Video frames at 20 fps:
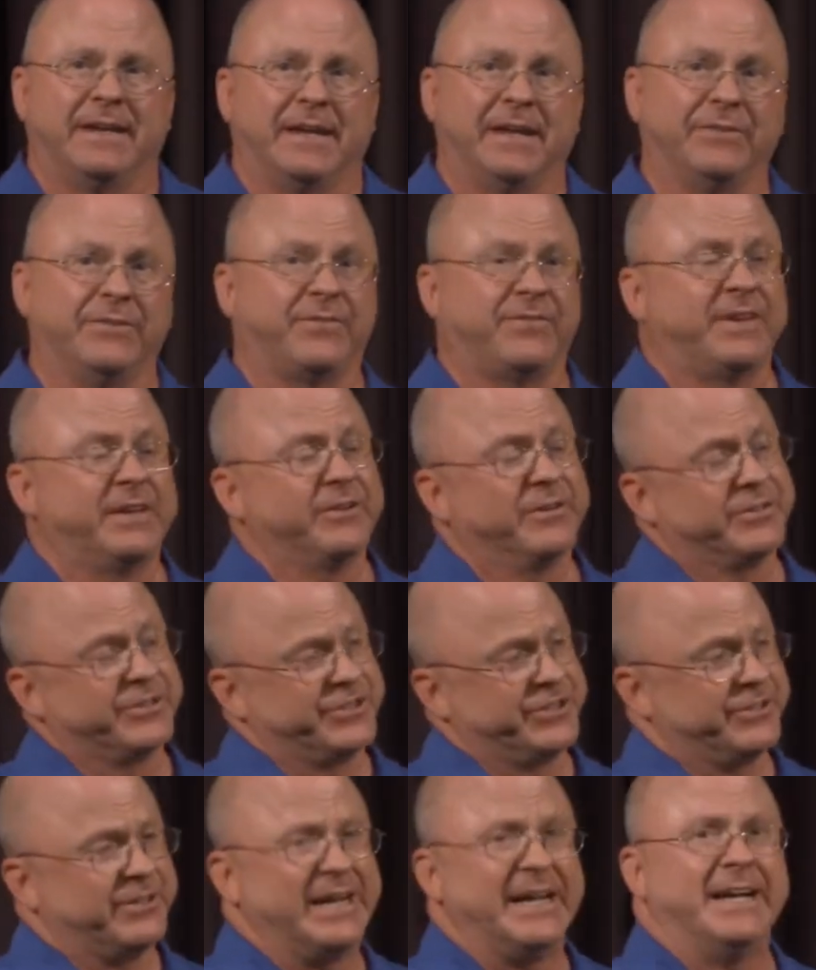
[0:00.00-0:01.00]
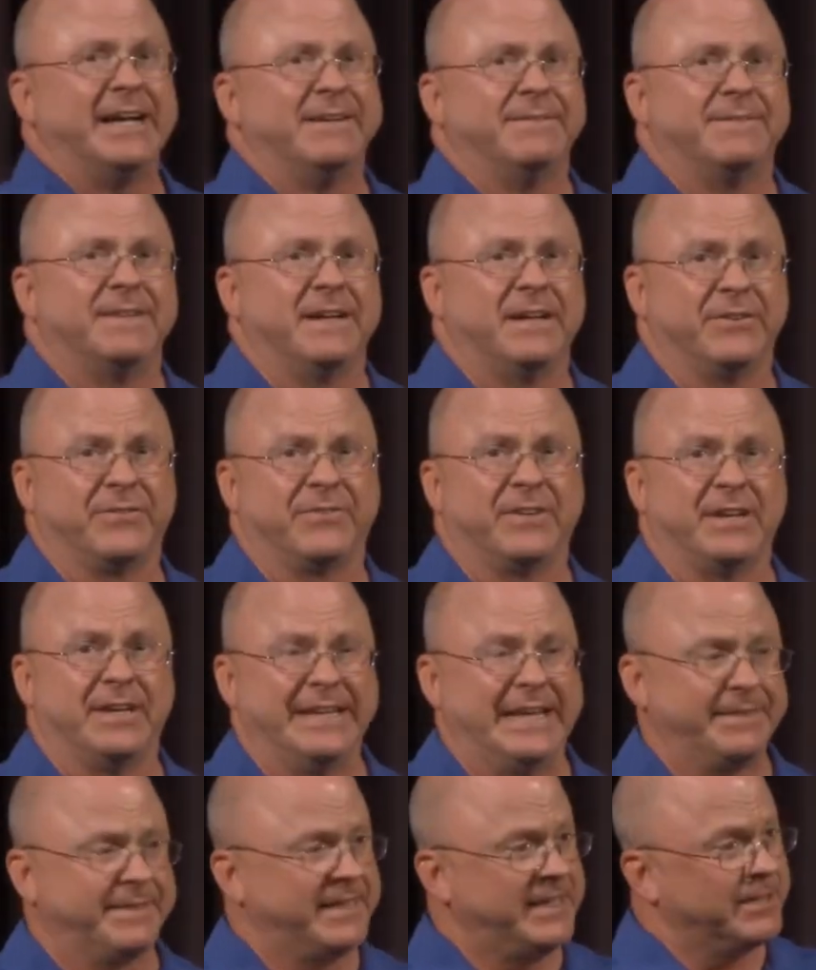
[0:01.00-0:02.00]
and Sarah shall have a
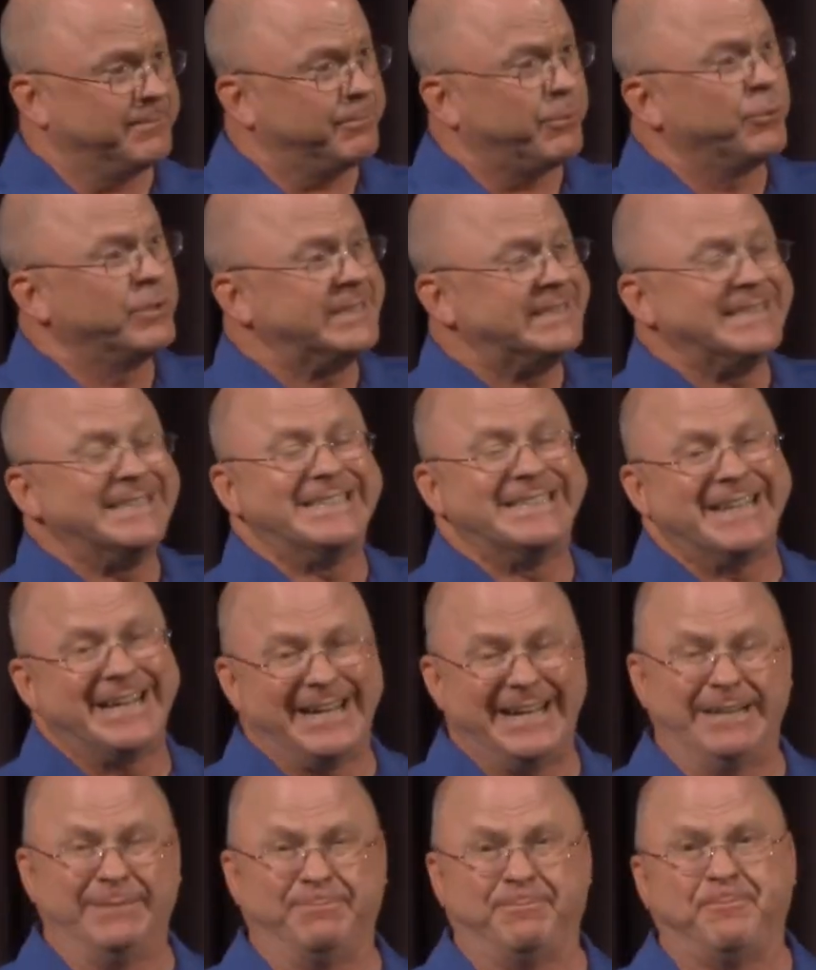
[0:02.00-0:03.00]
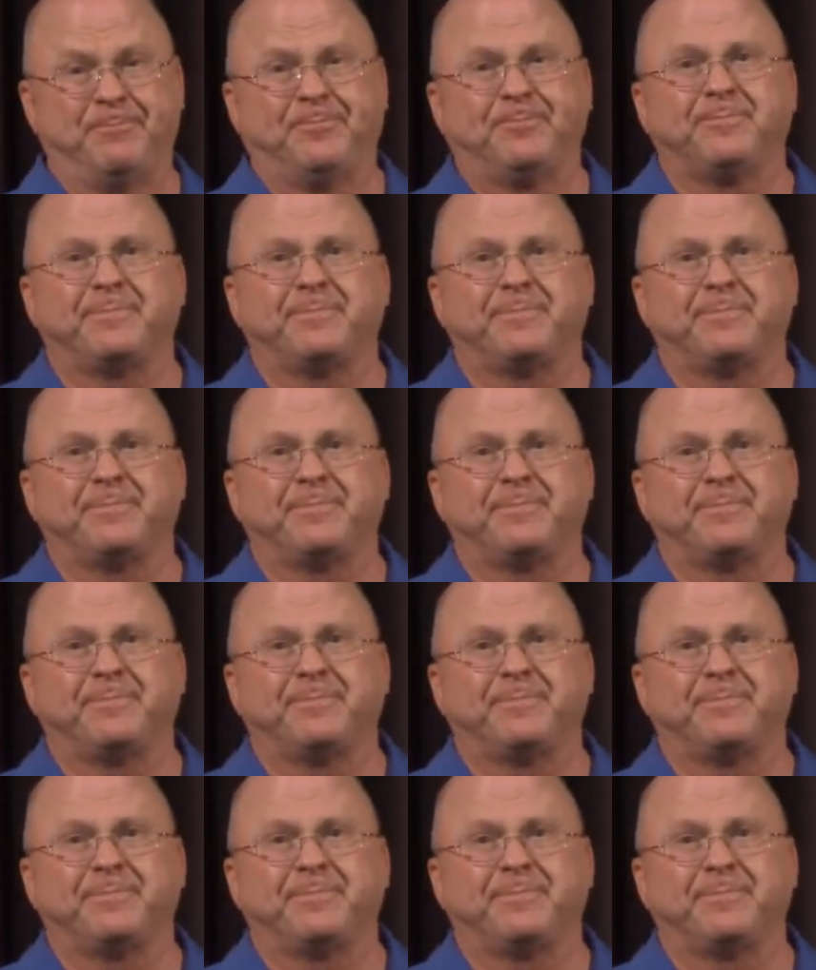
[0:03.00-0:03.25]
son." At the appointed time.